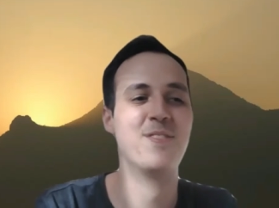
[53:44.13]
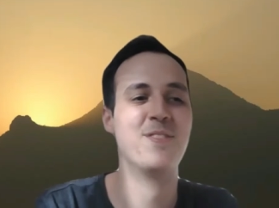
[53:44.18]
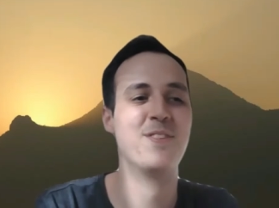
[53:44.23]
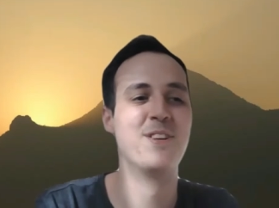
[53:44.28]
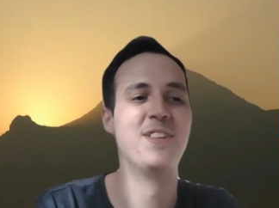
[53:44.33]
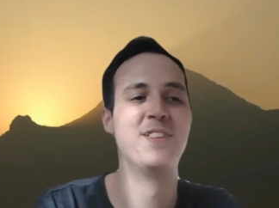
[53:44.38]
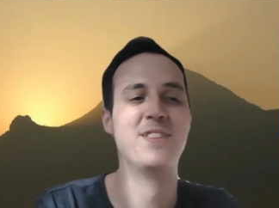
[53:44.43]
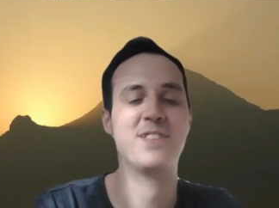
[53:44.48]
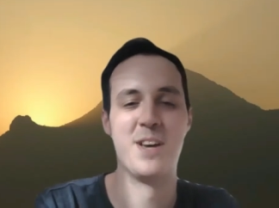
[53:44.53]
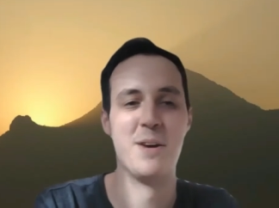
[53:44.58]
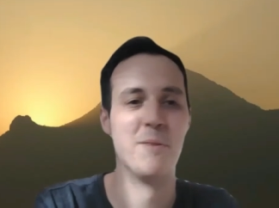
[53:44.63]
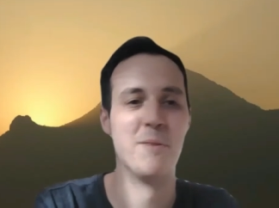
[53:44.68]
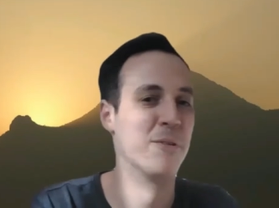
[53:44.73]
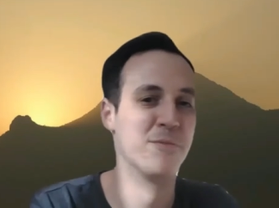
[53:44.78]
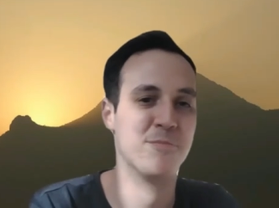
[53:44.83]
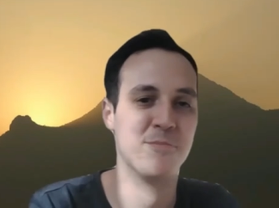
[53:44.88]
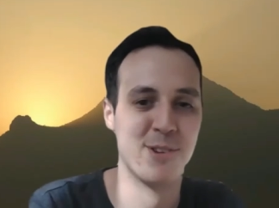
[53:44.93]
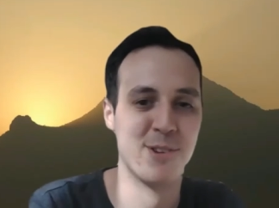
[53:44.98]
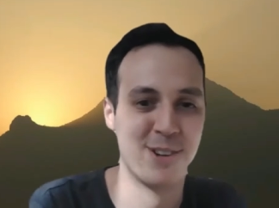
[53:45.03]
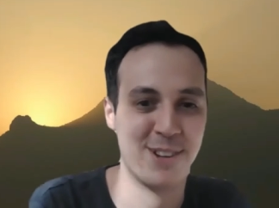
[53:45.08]
be in some
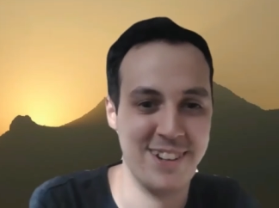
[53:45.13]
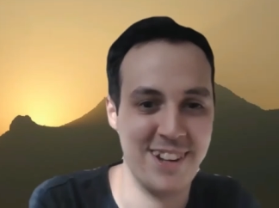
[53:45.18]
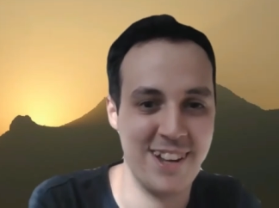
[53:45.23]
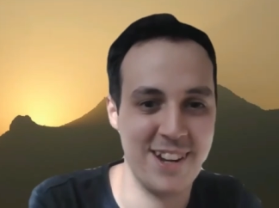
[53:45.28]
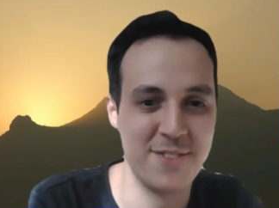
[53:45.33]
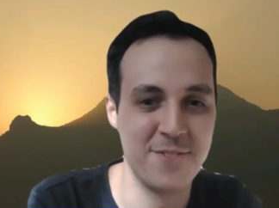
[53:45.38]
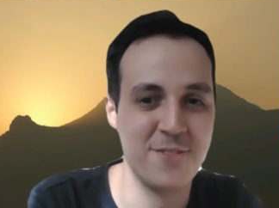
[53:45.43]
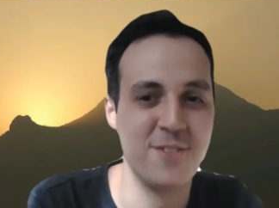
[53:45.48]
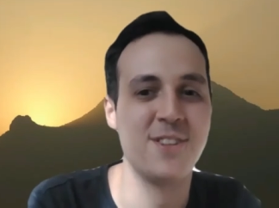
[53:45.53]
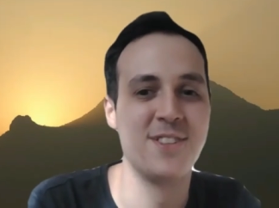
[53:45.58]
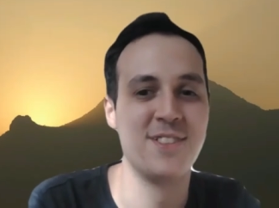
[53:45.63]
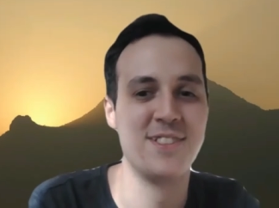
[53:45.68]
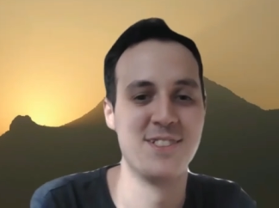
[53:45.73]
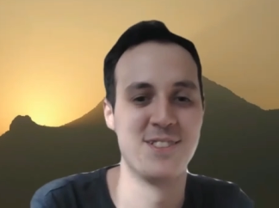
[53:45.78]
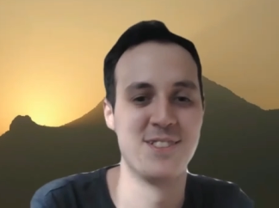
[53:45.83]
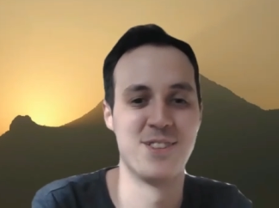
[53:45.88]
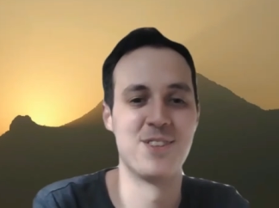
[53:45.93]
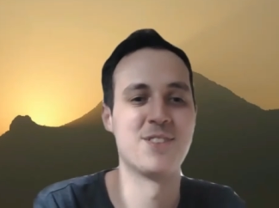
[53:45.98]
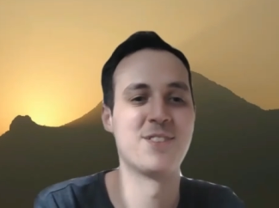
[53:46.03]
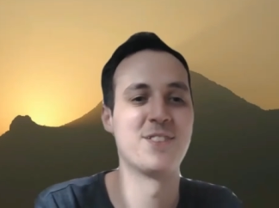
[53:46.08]
of Murugana's
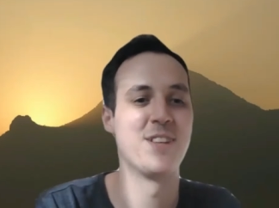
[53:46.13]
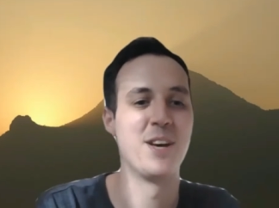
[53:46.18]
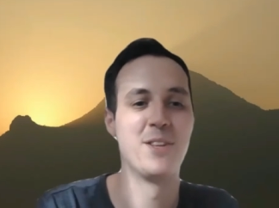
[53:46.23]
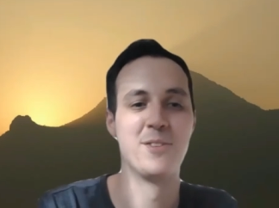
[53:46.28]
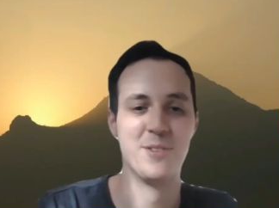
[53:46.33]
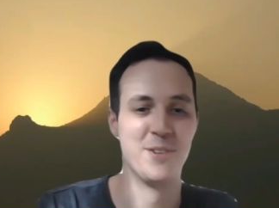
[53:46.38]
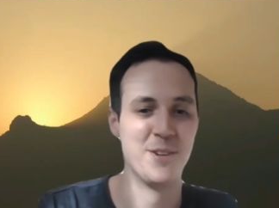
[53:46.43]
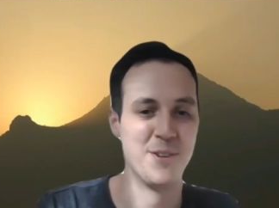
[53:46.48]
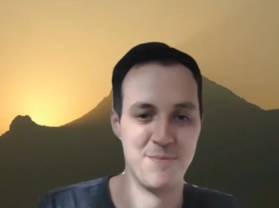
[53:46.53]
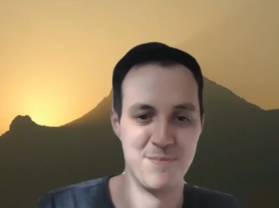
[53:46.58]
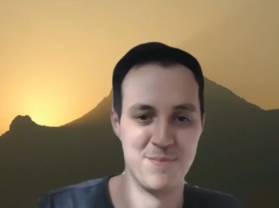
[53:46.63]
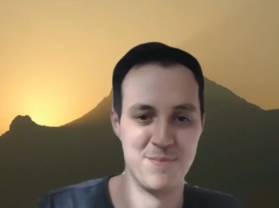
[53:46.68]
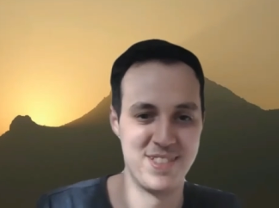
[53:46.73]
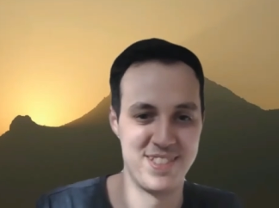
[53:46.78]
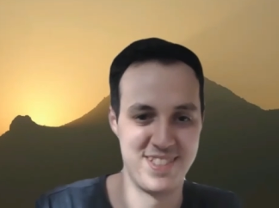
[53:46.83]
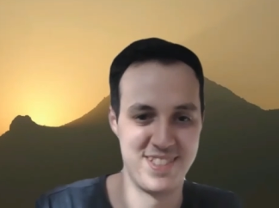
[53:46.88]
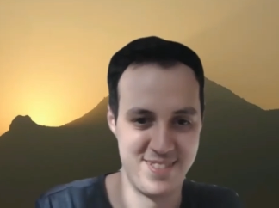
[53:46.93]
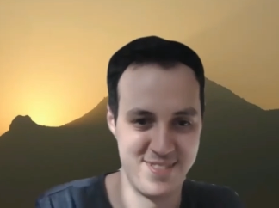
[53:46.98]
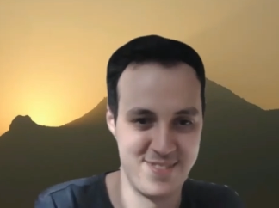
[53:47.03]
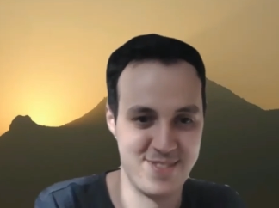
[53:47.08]
verses or Sadhu
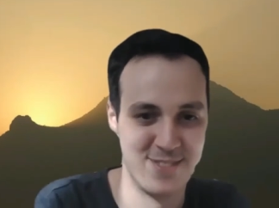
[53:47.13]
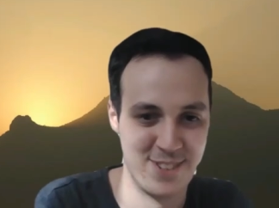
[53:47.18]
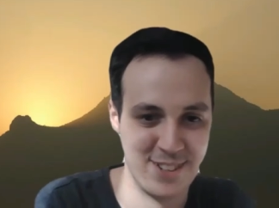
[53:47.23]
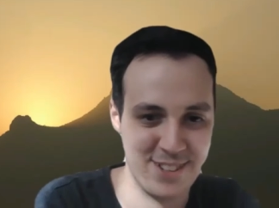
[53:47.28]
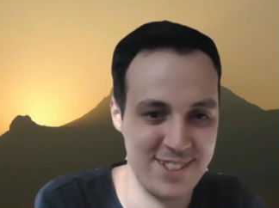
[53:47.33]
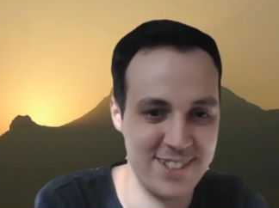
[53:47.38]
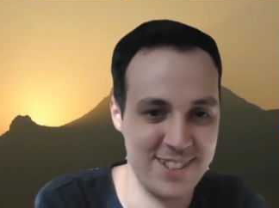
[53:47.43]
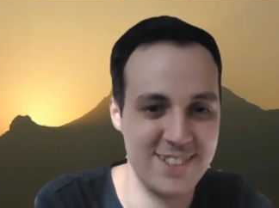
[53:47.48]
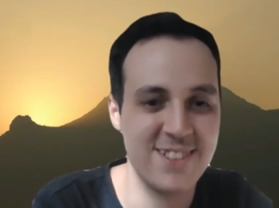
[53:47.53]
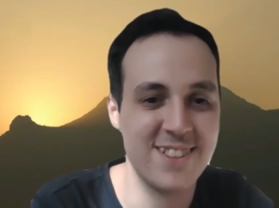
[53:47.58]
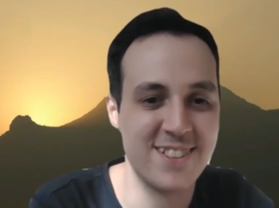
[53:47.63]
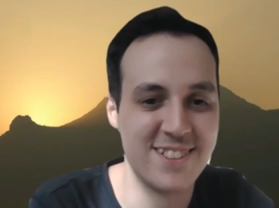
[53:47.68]
Om's verses